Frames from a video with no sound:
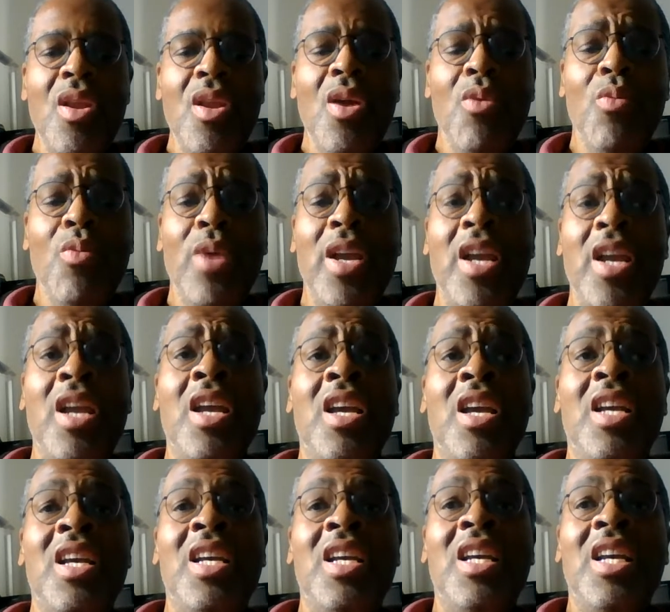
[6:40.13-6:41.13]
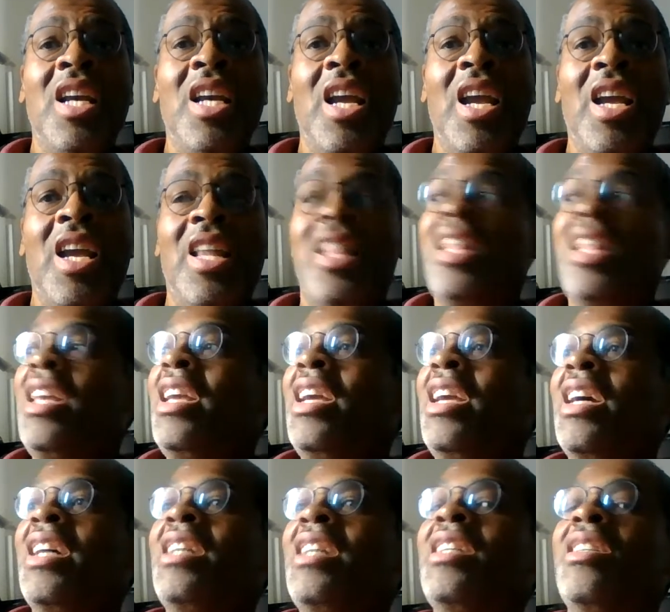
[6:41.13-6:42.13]
We, in
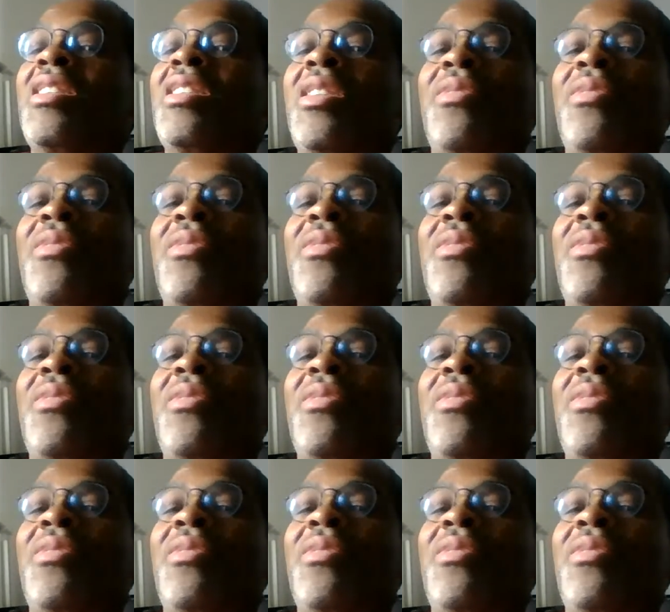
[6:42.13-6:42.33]
the